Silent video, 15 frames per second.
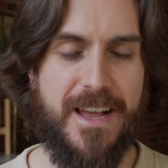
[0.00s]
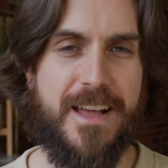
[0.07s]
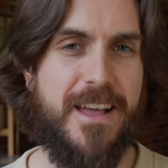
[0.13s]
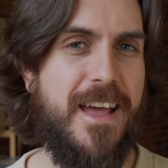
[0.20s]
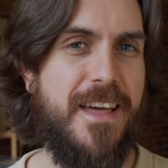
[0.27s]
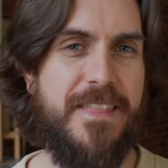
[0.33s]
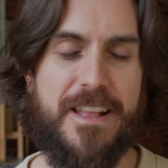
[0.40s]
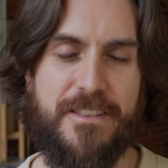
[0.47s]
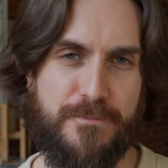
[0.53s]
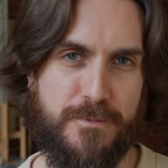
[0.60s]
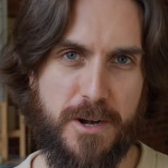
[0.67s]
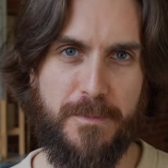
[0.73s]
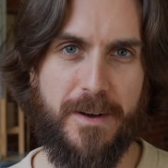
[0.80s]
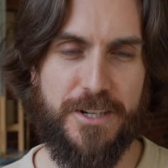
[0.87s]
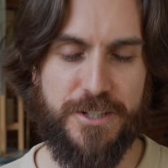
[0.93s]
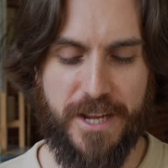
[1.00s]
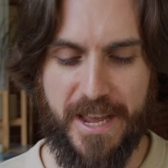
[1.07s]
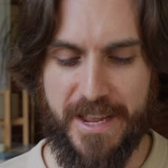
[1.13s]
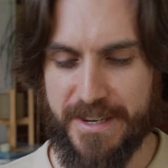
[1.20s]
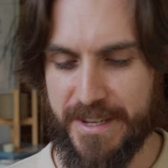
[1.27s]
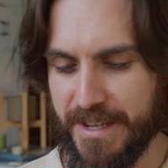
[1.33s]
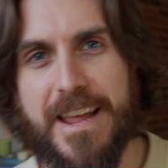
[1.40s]
And that's pretty much
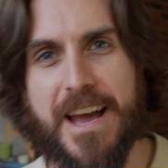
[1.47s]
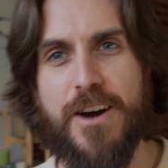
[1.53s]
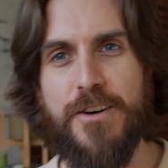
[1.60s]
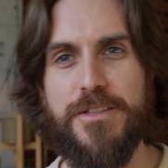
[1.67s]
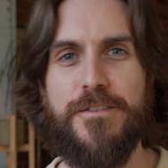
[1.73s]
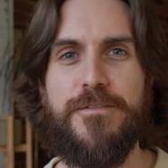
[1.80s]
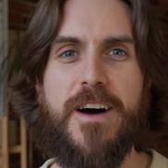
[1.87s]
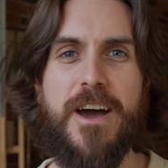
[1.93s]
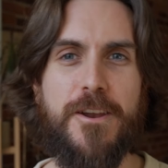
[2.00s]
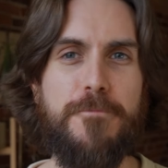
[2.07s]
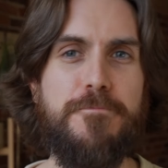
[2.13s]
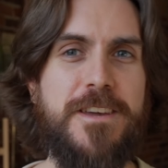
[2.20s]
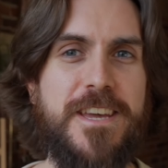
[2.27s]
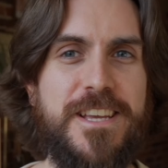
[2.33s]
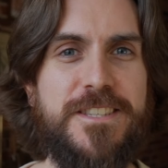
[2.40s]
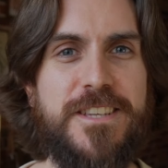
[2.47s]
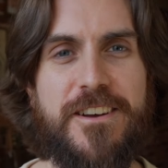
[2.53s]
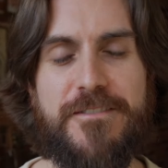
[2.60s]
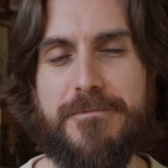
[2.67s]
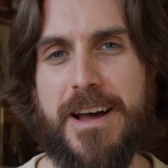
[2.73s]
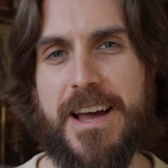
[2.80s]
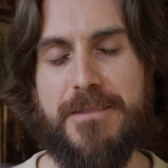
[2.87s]
it. Now, the final piece
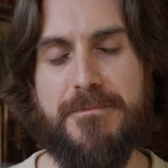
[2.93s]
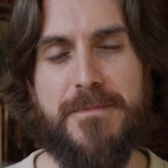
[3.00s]
of my